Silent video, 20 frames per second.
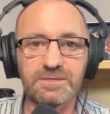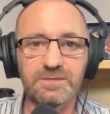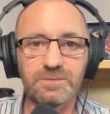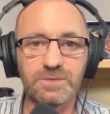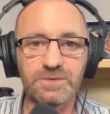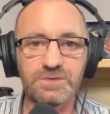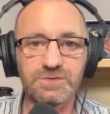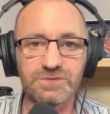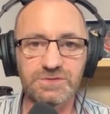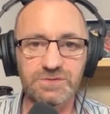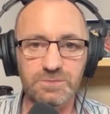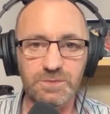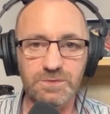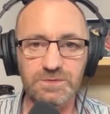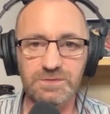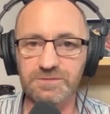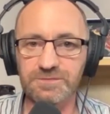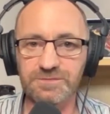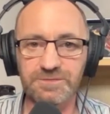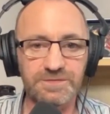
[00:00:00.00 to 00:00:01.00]
Which is a mm-hmm.
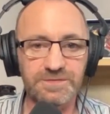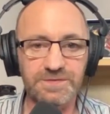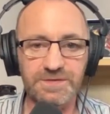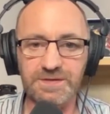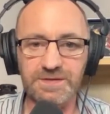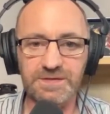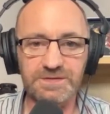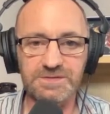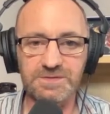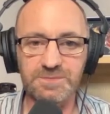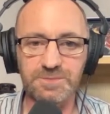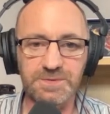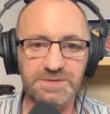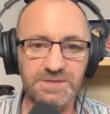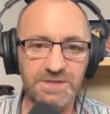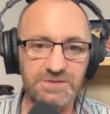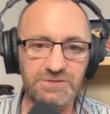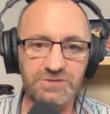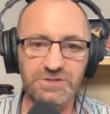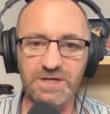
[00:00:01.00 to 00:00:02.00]
wonderful thing. It's a
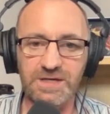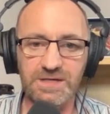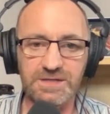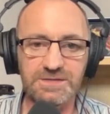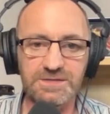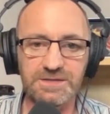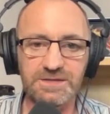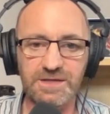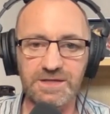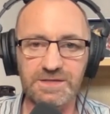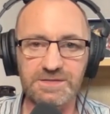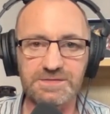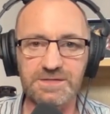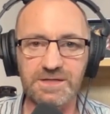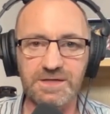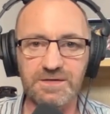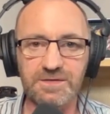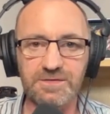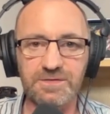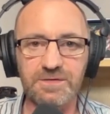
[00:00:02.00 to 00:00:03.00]
potentiality that's
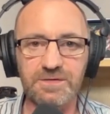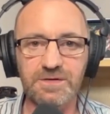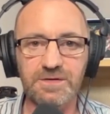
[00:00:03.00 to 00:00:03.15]
there.